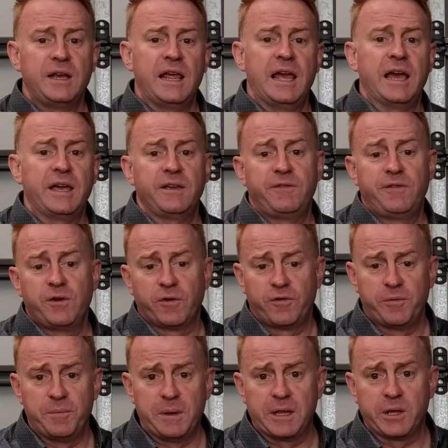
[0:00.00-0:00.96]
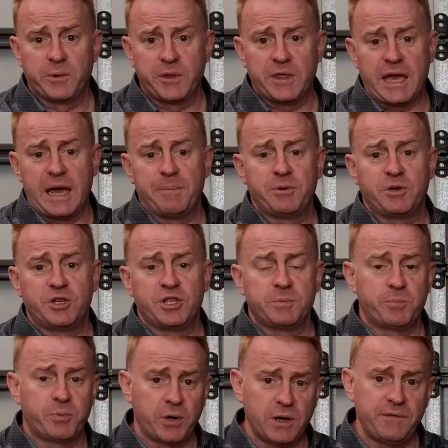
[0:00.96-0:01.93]
Now, if you're familiar with Aputure's
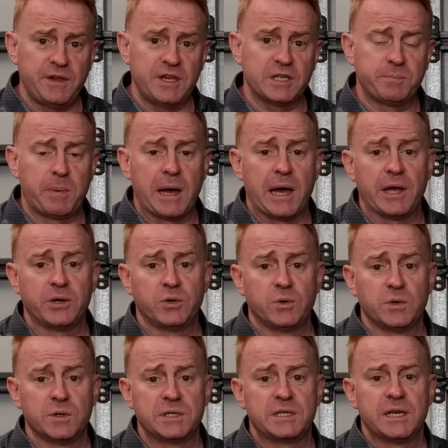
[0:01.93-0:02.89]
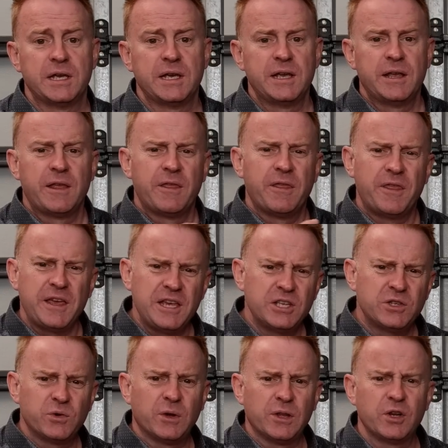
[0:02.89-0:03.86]
previous barn doors,
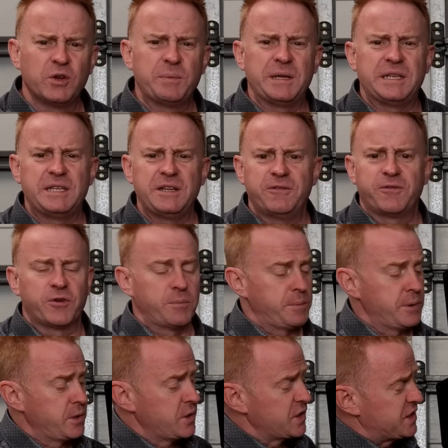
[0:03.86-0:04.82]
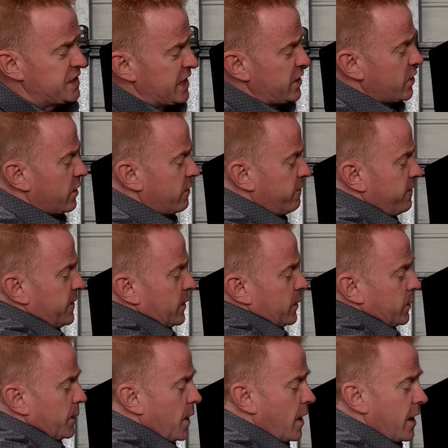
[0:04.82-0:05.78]
these are a little bit different because they're not
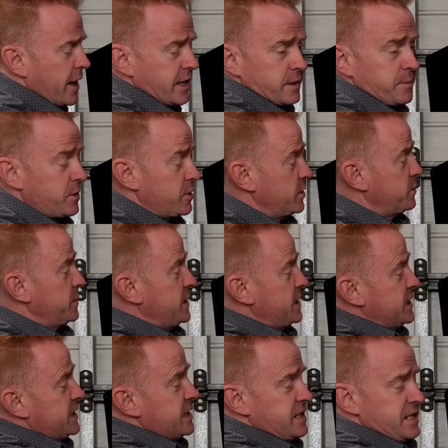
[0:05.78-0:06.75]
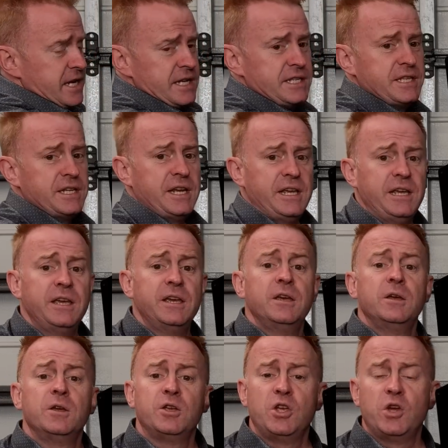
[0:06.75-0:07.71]
felt lined, because with this intensity,
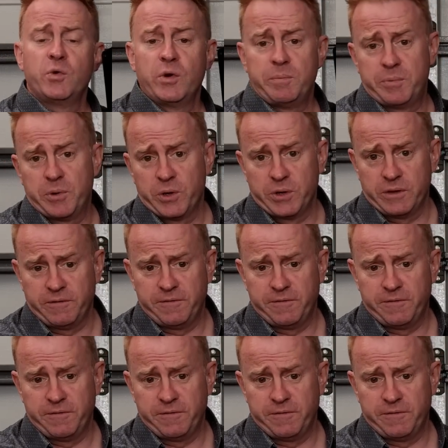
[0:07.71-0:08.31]
you would burn the